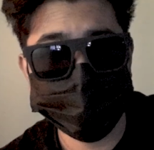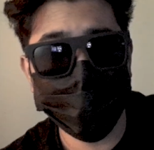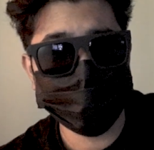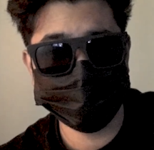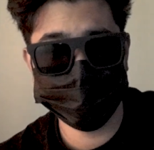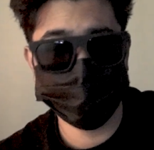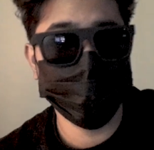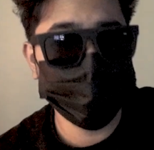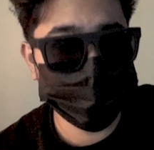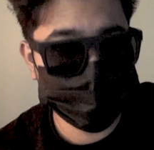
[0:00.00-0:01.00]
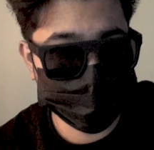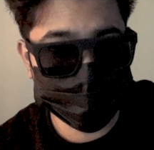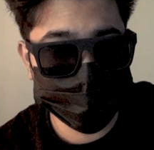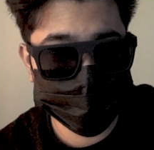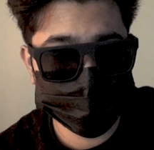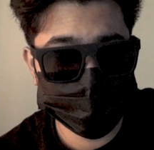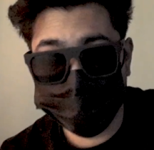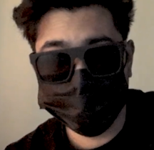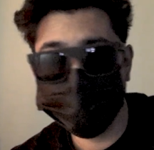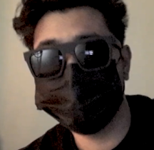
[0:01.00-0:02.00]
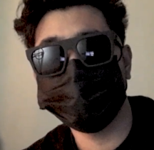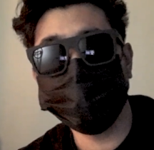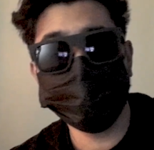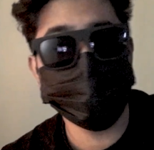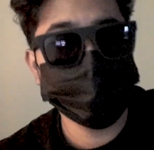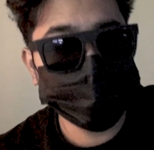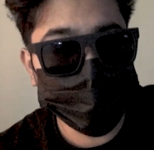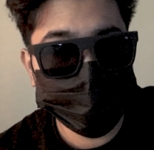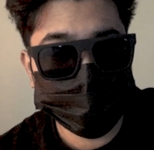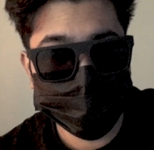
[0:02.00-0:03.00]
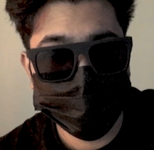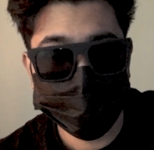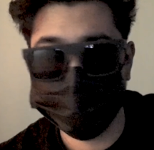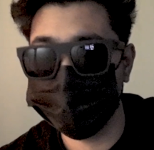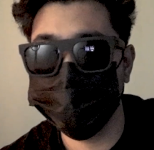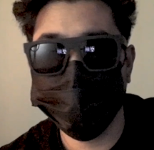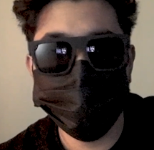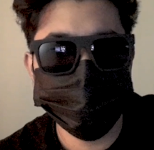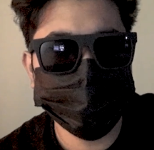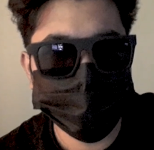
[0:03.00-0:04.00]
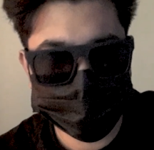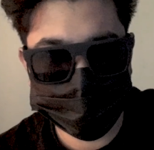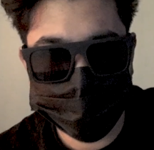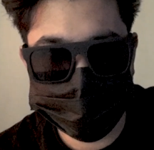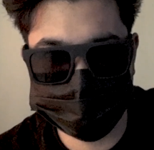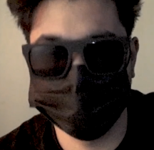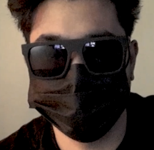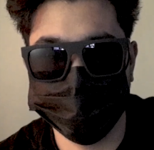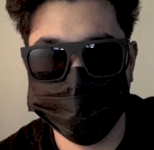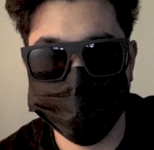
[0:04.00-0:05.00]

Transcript: not gonna pay your bills. And when you break your foot, no one's gonna run up to you and